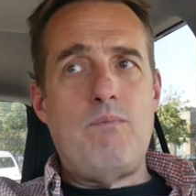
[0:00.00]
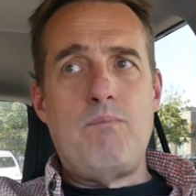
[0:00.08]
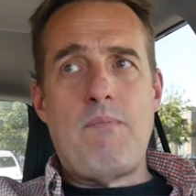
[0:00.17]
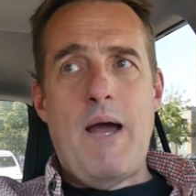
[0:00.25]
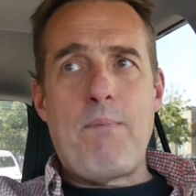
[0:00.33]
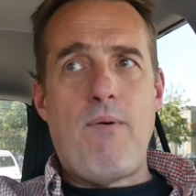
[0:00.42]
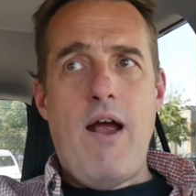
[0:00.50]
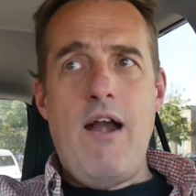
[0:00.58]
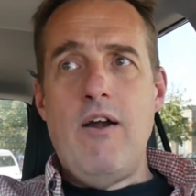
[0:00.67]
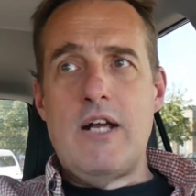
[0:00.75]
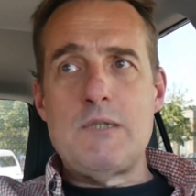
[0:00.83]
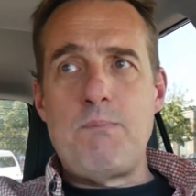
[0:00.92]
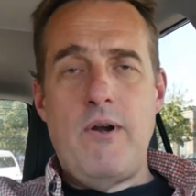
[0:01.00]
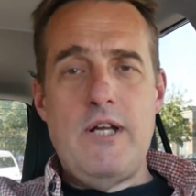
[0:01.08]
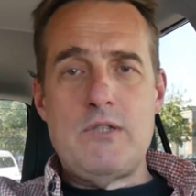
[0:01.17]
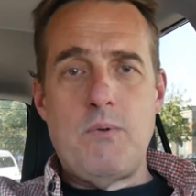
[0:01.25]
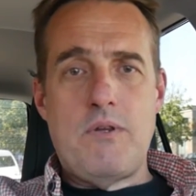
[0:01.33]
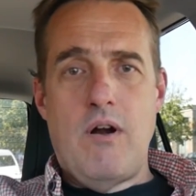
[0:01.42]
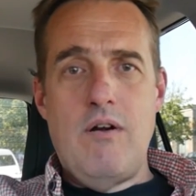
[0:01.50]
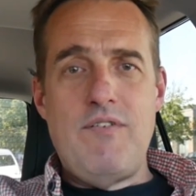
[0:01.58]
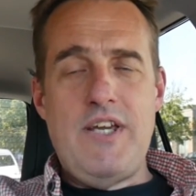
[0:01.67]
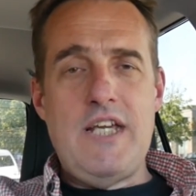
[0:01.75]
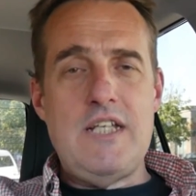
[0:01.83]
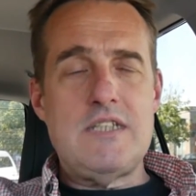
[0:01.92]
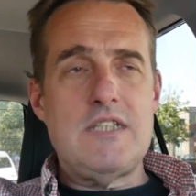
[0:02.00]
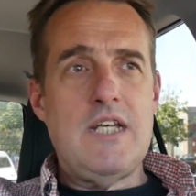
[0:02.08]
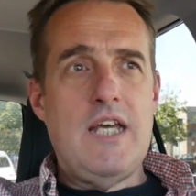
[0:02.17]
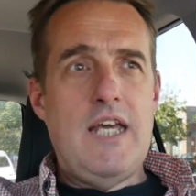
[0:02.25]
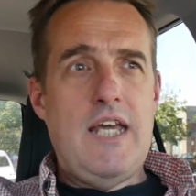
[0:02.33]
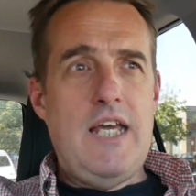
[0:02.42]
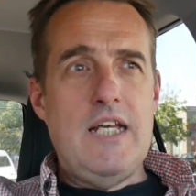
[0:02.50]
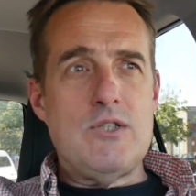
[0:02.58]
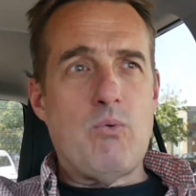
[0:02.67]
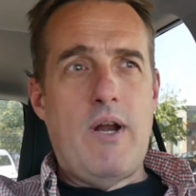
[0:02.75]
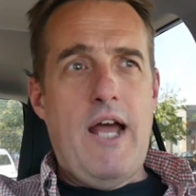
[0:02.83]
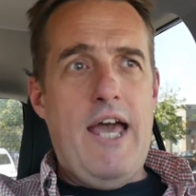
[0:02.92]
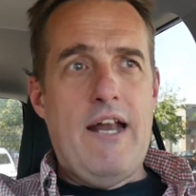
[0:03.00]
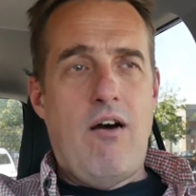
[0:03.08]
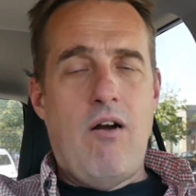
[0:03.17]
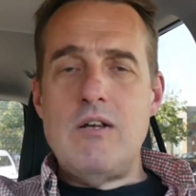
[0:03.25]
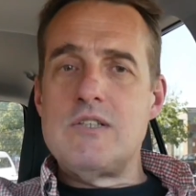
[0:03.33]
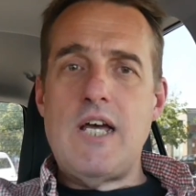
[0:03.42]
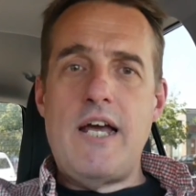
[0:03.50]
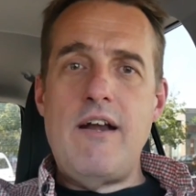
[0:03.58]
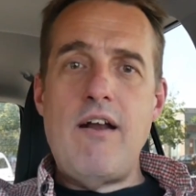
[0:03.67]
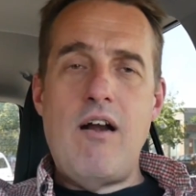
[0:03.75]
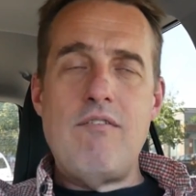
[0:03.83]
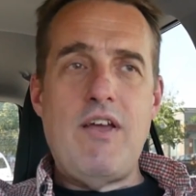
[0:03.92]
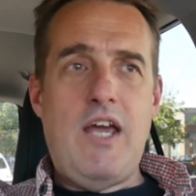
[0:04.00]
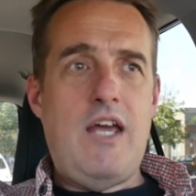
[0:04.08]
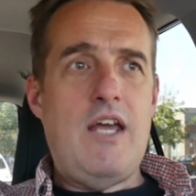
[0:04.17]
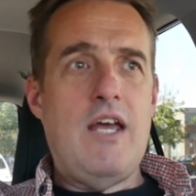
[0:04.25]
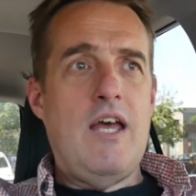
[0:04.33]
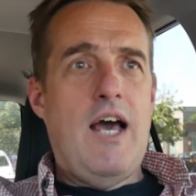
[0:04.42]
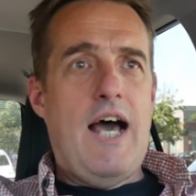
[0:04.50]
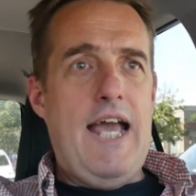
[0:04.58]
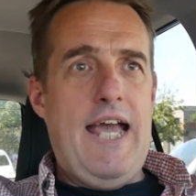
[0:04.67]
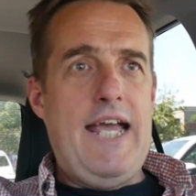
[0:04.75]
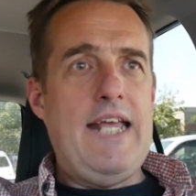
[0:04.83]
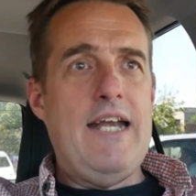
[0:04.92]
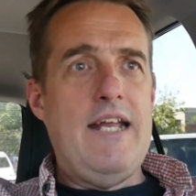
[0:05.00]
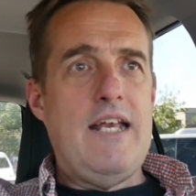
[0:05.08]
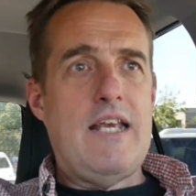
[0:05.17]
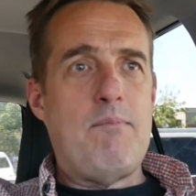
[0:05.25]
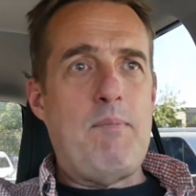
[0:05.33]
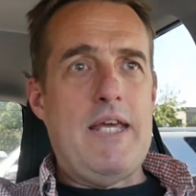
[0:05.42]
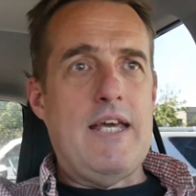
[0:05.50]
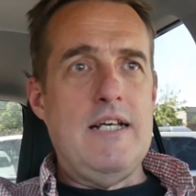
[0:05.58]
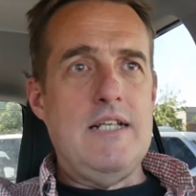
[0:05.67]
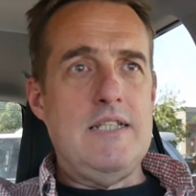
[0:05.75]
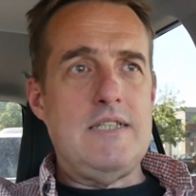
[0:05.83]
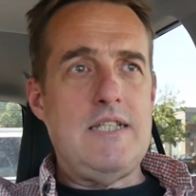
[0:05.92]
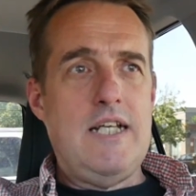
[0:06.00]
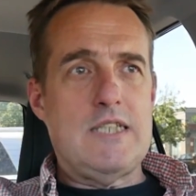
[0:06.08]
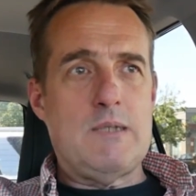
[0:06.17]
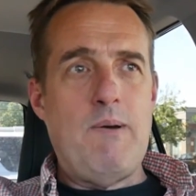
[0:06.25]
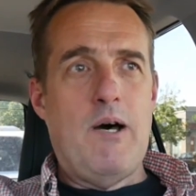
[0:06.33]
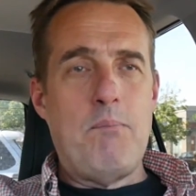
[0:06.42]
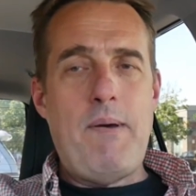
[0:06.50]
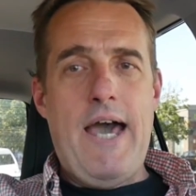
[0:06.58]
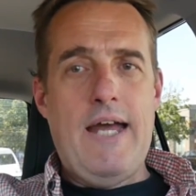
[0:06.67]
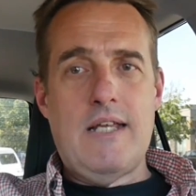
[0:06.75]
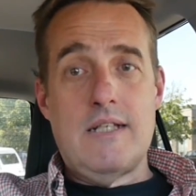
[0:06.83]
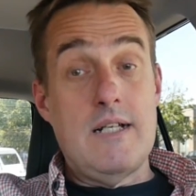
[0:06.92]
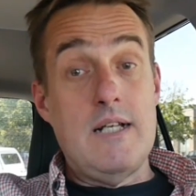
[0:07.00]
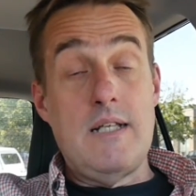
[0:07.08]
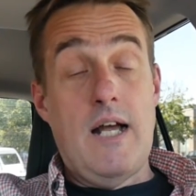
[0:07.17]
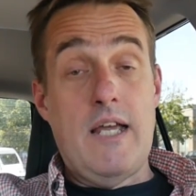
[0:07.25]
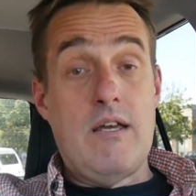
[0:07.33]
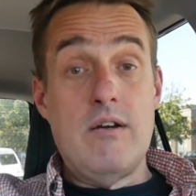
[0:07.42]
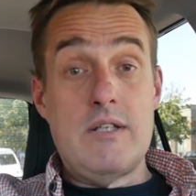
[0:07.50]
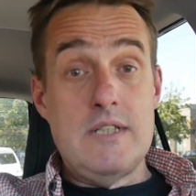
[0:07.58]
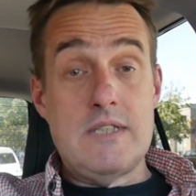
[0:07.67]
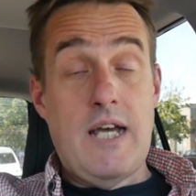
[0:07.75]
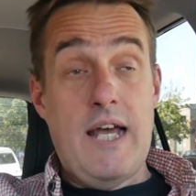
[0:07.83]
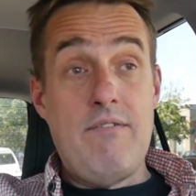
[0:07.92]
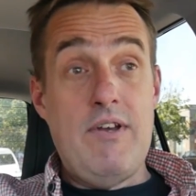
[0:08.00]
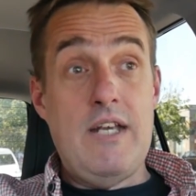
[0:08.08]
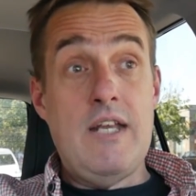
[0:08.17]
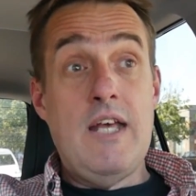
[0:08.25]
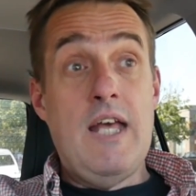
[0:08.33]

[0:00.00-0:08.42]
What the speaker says: My prior experience with RVs is when I had a hard-sided RV. I hated it because it smelled bad because I cooked inside of it.